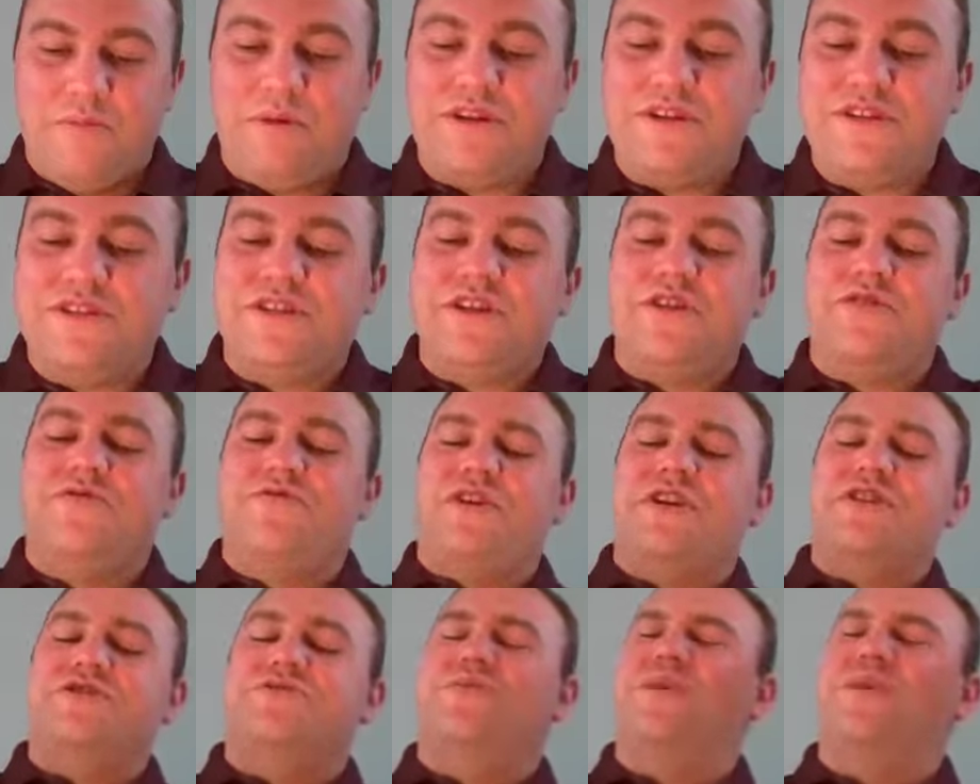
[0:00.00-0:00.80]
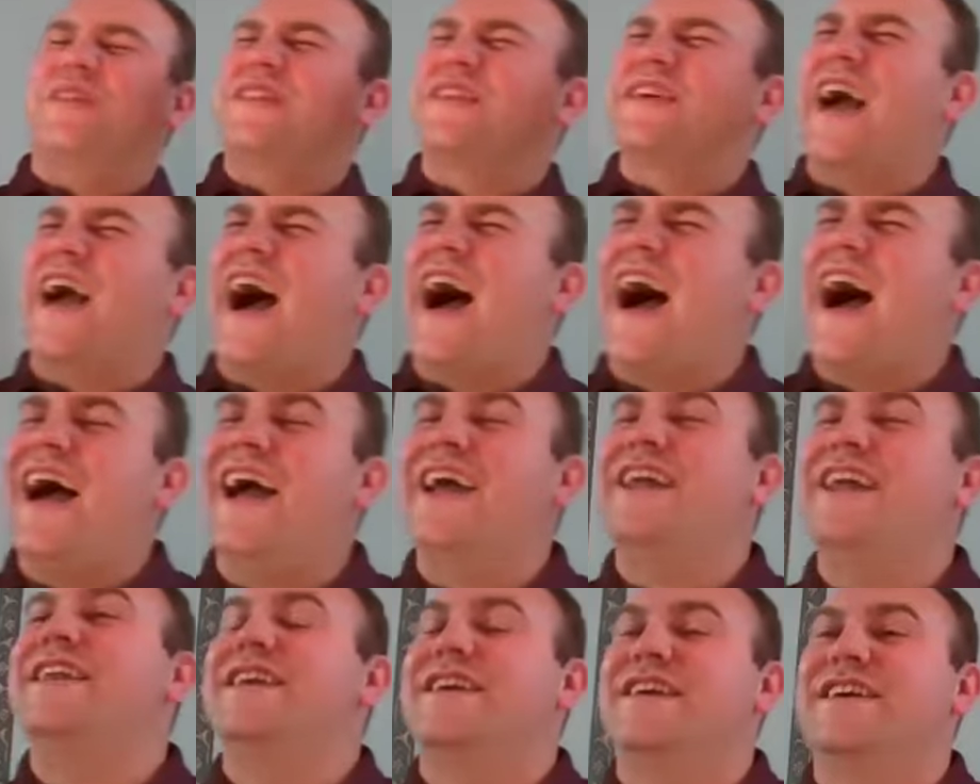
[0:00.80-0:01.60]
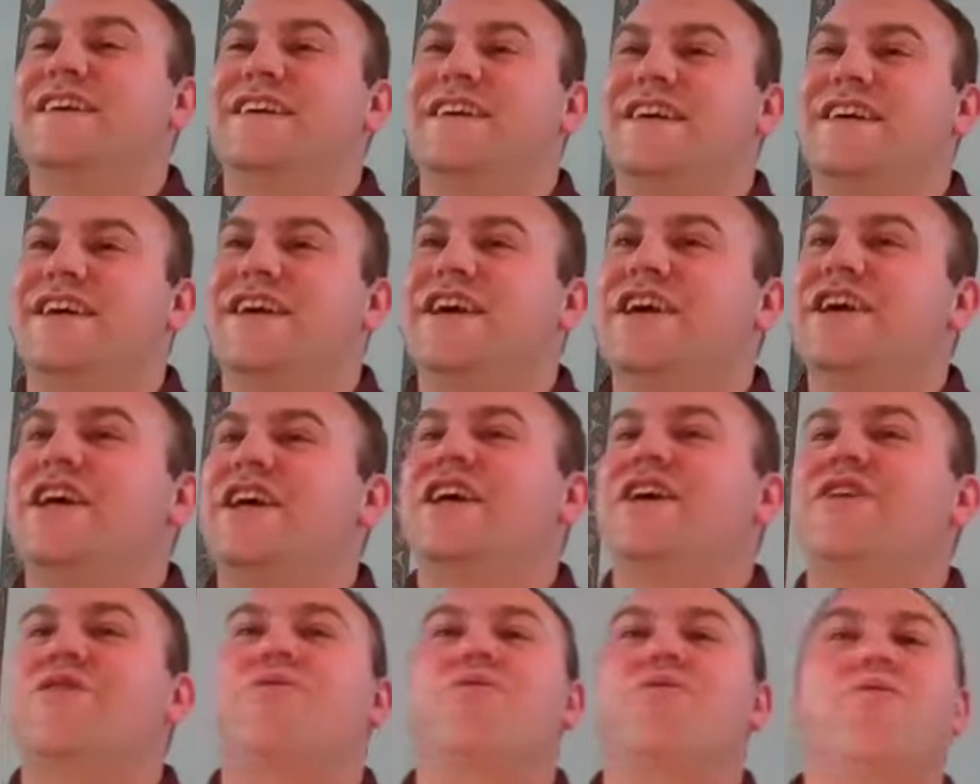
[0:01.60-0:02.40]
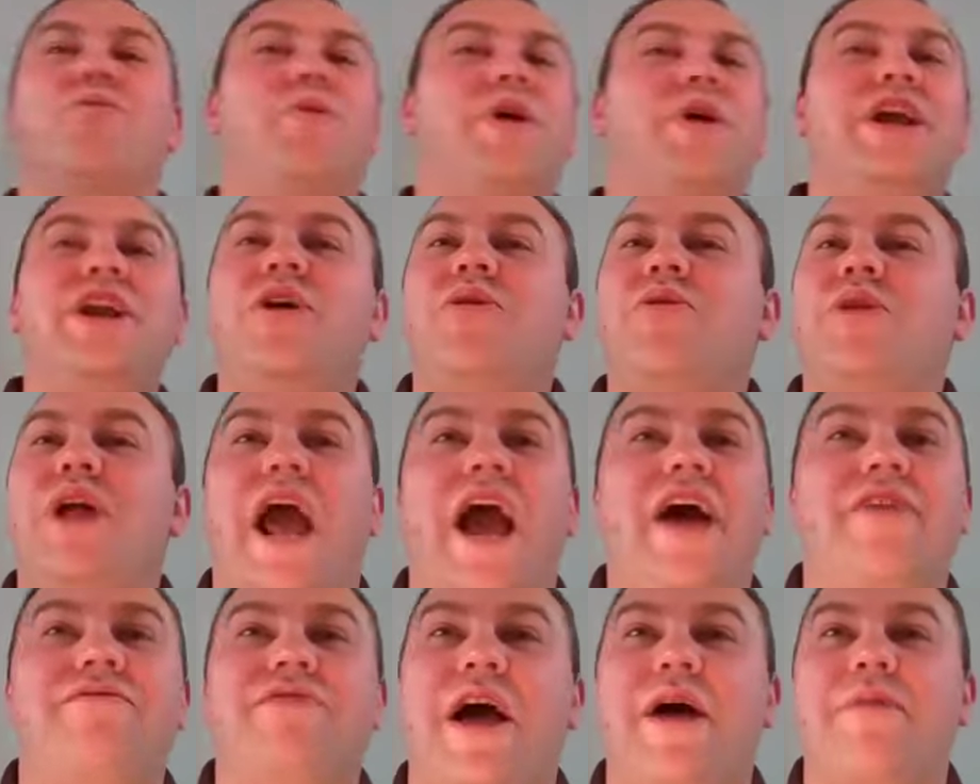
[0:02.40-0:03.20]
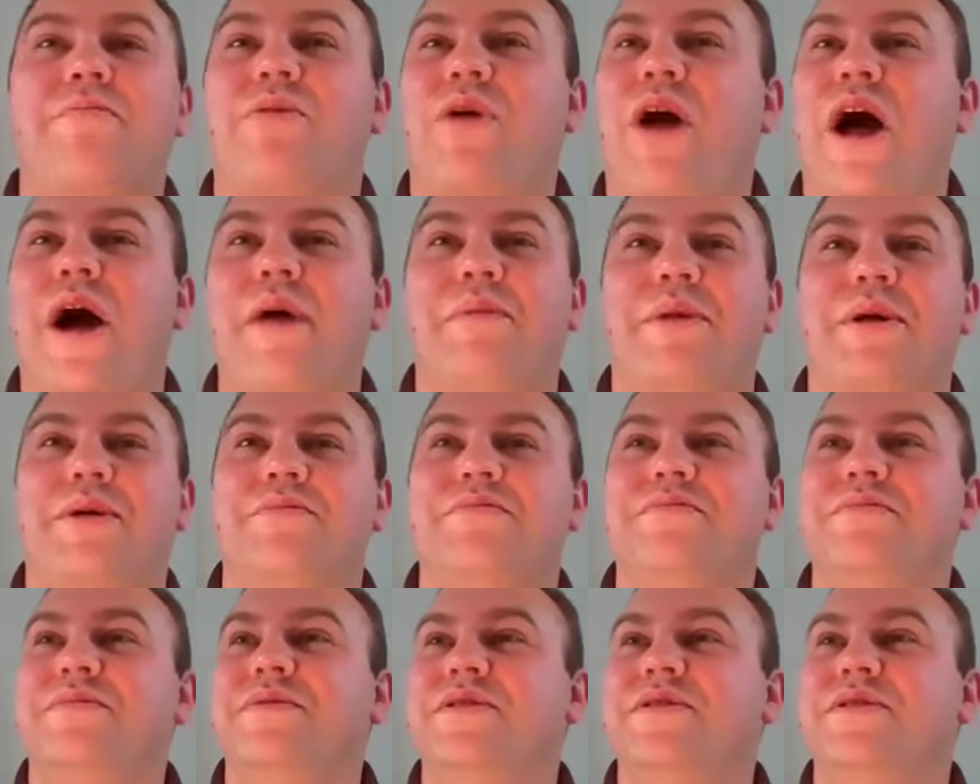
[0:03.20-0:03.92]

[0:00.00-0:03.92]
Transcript: But you see, friends, with God, we don't have that problem.